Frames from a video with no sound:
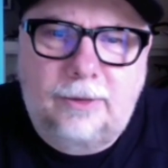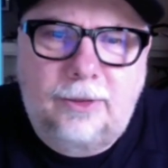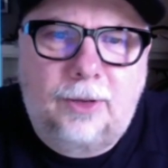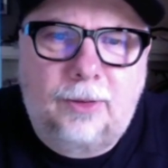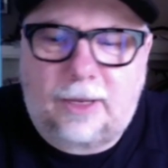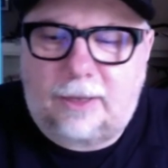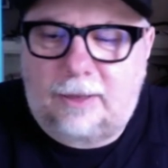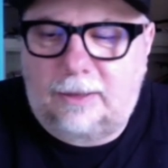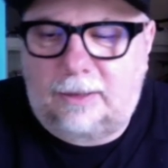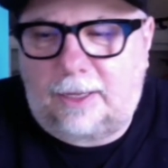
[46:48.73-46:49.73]
You know, like
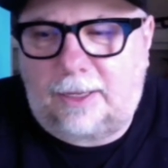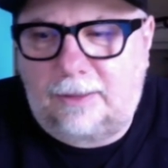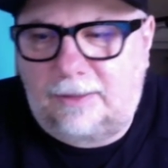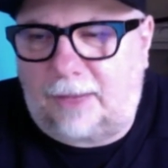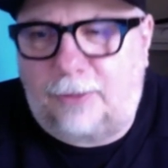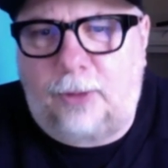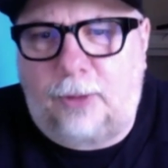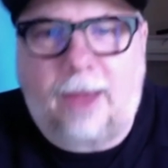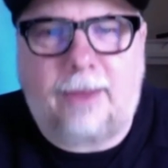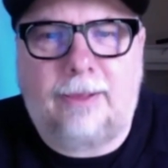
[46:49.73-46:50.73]
like a desert
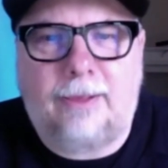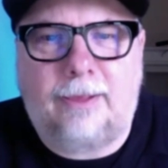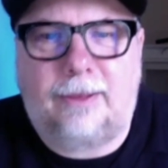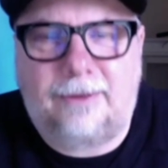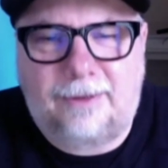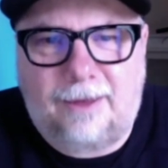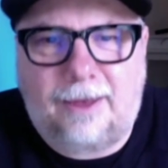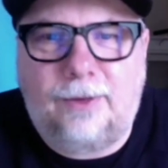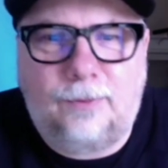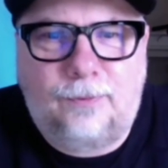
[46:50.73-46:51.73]
island
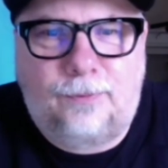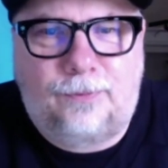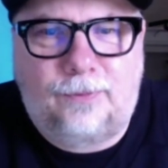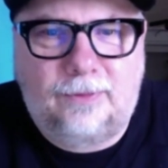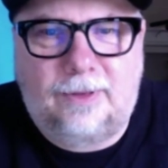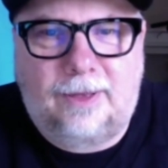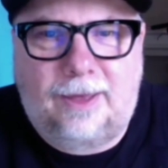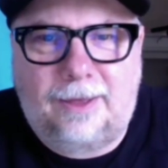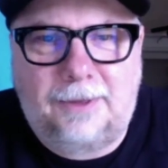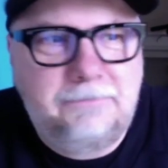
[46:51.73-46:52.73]
kind of
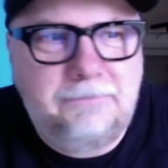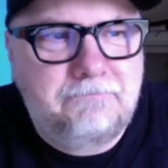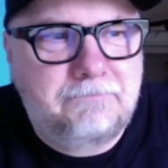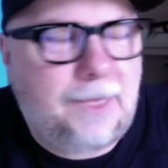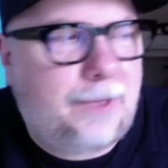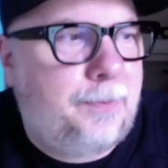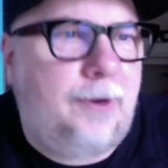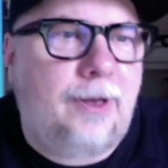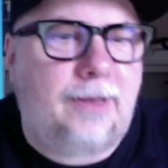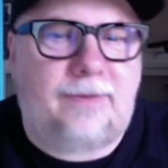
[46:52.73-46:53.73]
uh,
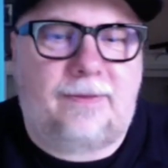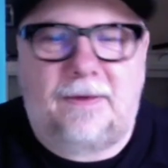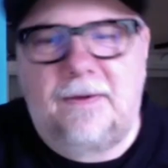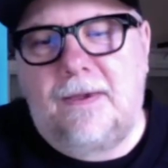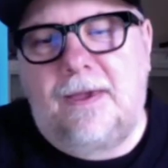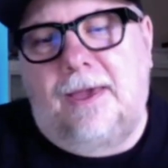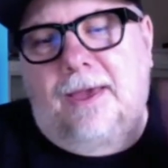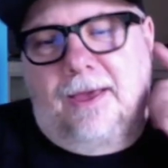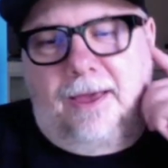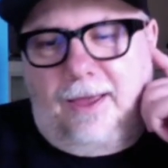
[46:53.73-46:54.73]
experience.
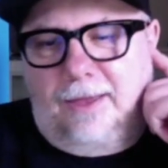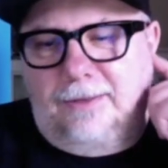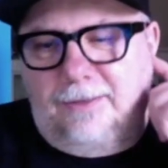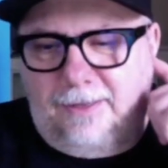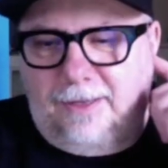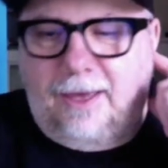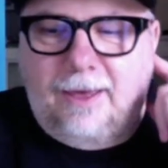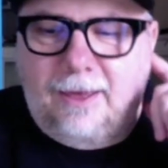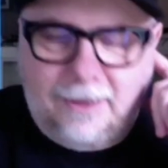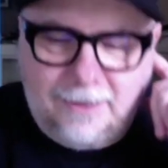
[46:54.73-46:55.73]
And
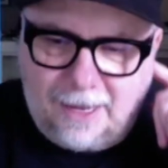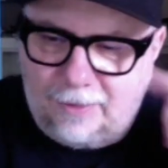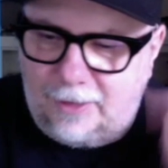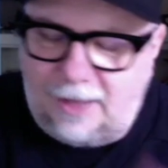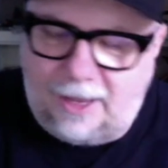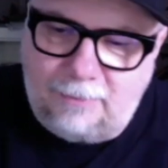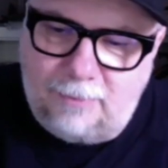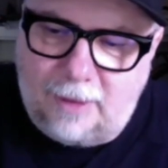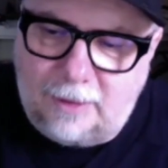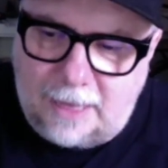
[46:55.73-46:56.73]
uh, now that I
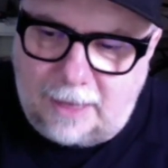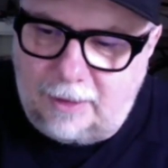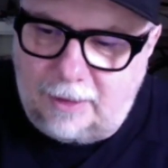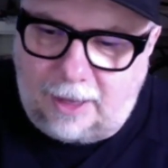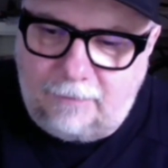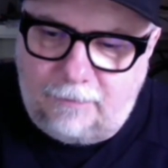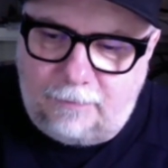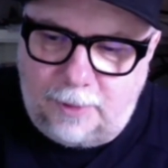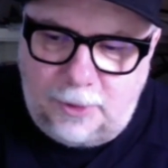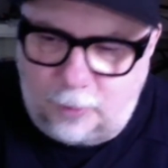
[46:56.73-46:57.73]
now I've
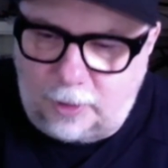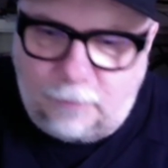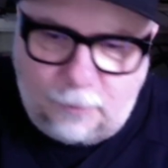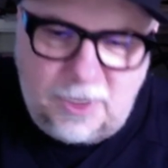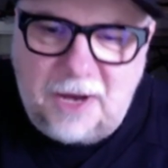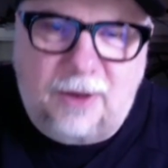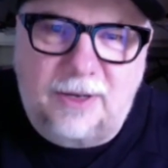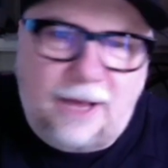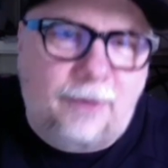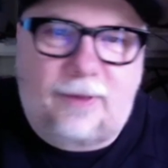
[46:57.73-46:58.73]
been doing it for a year, and
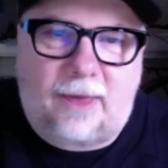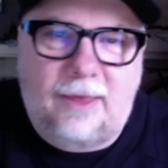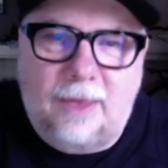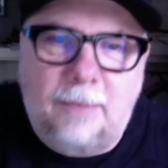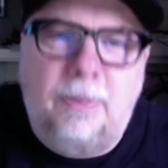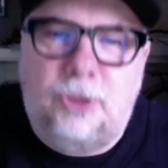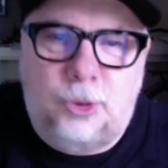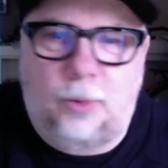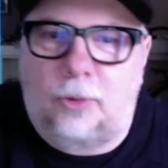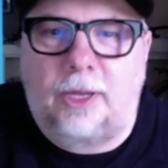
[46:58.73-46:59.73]
now it's habitual.